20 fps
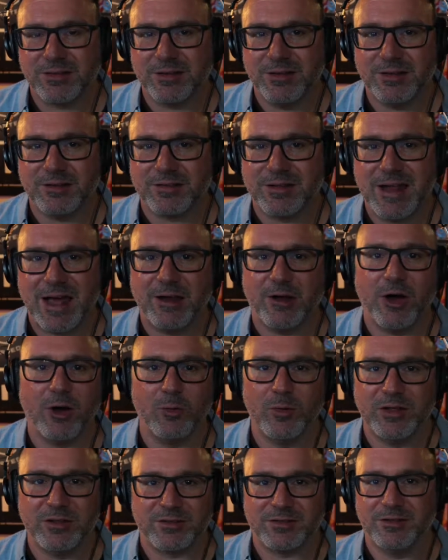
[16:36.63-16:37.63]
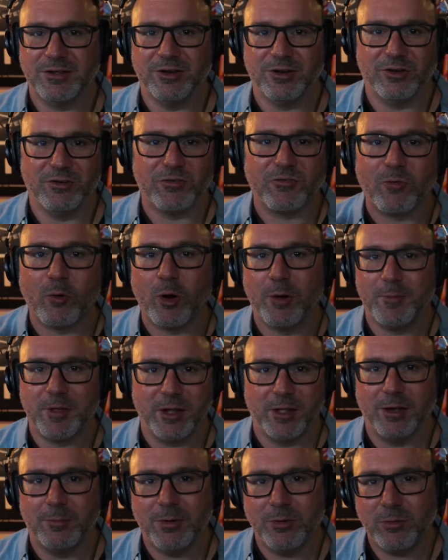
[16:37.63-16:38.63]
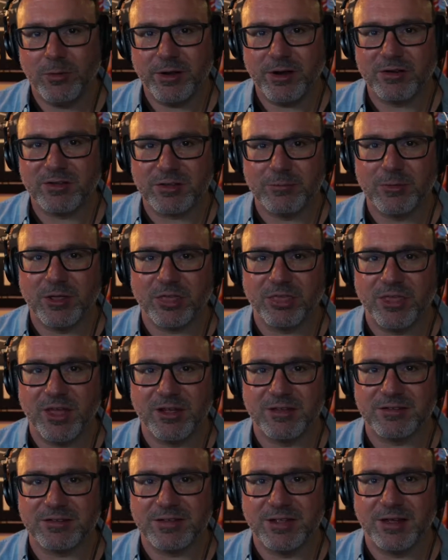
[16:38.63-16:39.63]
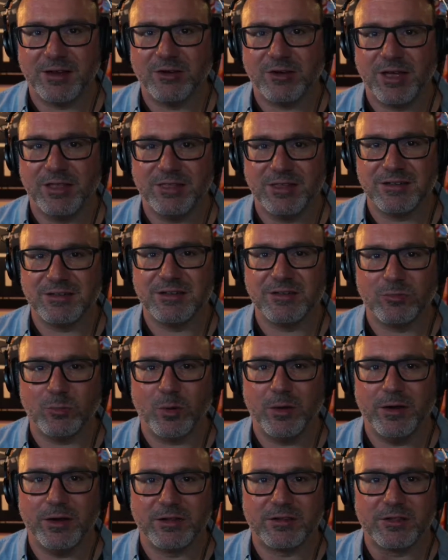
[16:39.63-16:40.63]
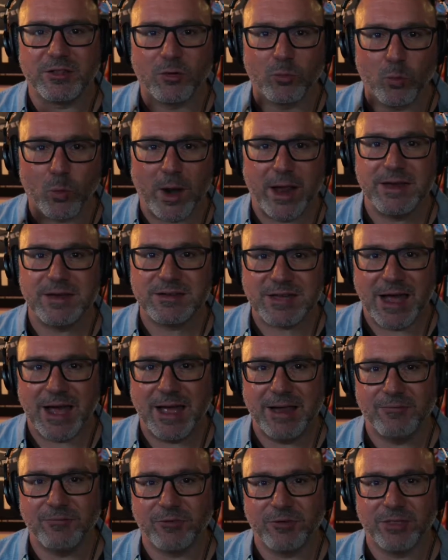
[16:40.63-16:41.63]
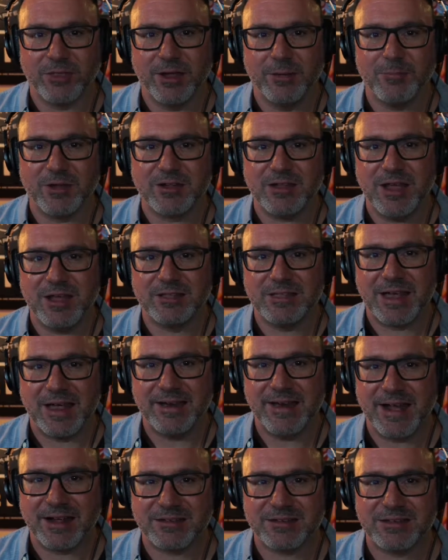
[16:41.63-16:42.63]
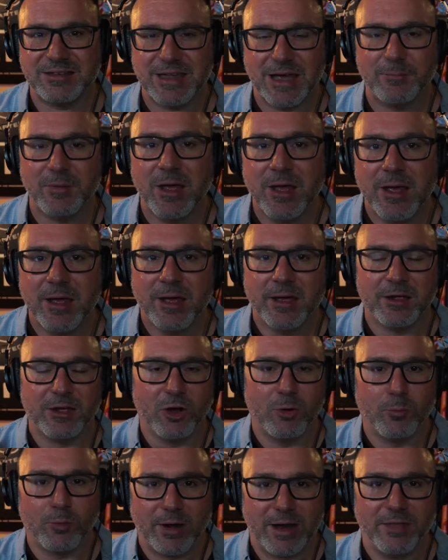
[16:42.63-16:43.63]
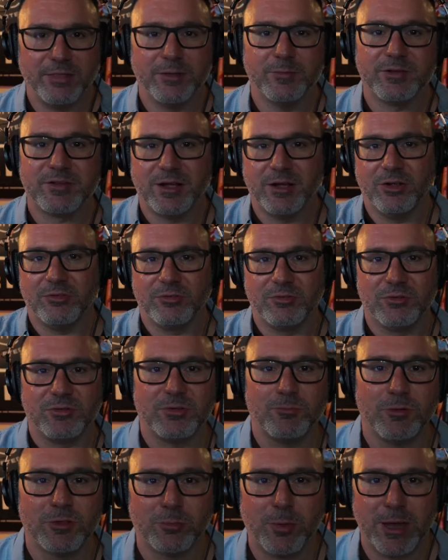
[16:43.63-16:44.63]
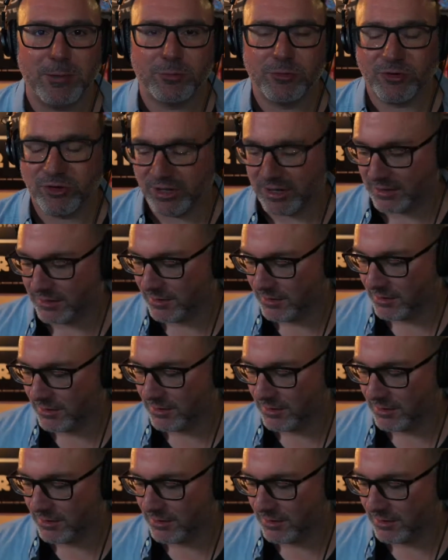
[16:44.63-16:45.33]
it's not always, a formula, but what are some of the things that, okay, this is when it's the right time for them to take that next step and go brand themselves with PaperTech?